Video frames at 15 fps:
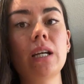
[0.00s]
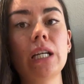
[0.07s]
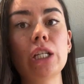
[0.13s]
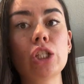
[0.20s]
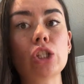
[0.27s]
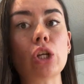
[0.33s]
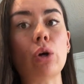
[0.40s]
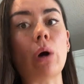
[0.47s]

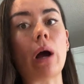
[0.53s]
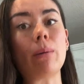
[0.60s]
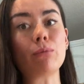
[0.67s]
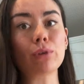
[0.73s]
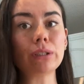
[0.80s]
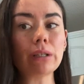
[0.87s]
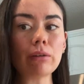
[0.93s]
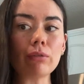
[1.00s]
So I'm
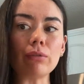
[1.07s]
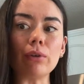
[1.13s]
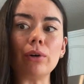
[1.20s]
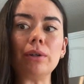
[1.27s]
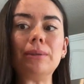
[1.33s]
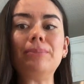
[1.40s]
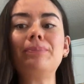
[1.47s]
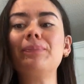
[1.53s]
really
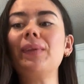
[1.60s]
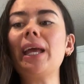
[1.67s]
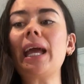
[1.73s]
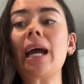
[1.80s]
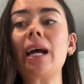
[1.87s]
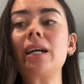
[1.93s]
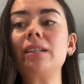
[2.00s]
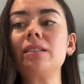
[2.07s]
full
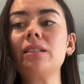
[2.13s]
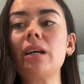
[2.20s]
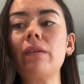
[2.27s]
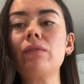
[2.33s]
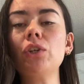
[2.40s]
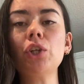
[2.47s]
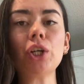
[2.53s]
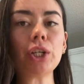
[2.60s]
and I
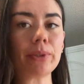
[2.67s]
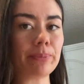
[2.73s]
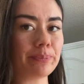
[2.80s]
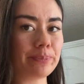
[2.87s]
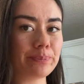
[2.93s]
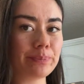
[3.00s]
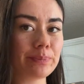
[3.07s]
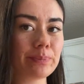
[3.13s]
feel good.
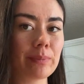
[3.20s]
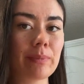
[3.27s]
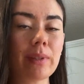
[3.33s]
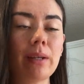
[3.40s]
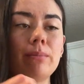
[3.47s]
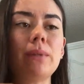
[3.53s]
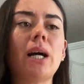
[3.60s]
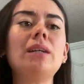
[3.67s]

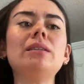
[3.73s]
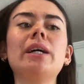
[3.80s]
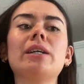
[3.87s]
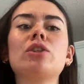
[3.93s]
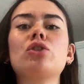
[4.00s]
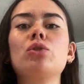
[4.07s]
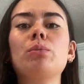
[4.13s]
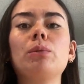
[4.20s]
Not like
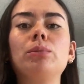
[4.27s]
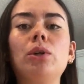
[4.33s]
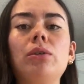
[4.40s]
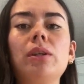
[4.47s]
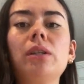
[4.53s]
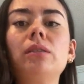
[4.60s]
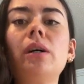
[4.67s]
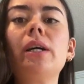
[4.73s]
super
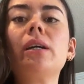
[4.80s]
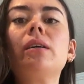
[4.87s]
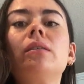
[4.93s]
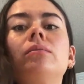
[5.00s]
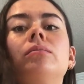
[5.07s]
bloated, like